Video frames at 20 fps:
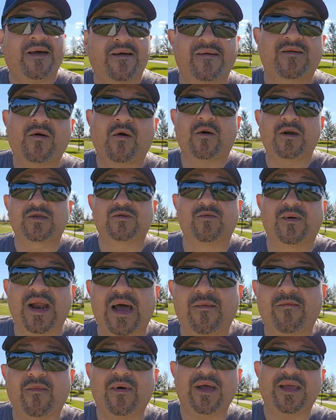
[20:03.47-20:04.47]
Of course,
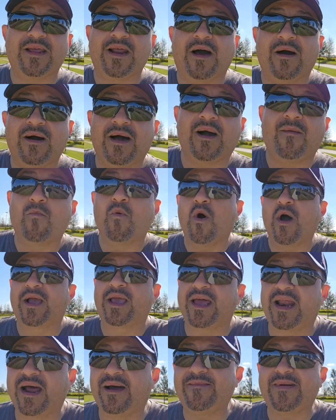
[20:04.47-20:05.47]
when I'm, you know, I'm
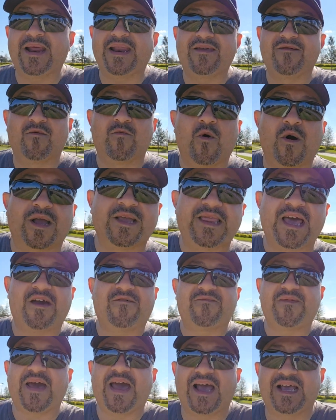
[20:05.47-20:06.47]
walking, I'm not even walking
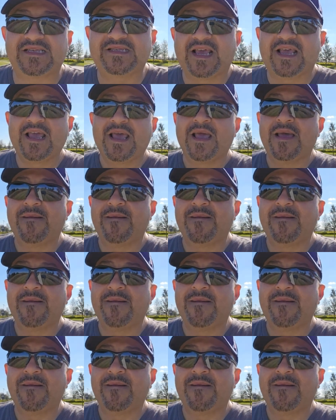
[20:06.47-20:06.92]
that fast,